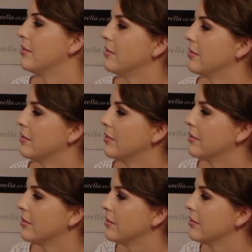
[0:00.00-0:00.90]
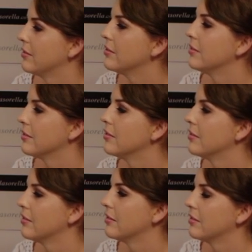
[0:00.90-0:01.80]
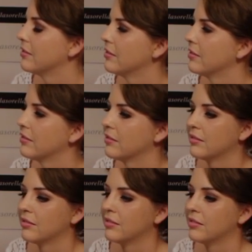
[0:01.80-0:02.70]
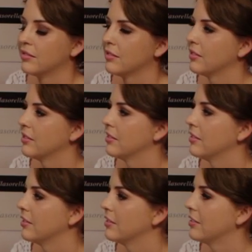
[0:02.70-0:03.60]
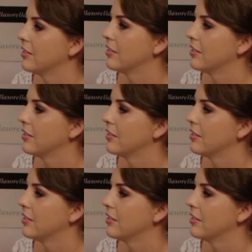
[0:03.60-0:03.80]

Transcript: (silent)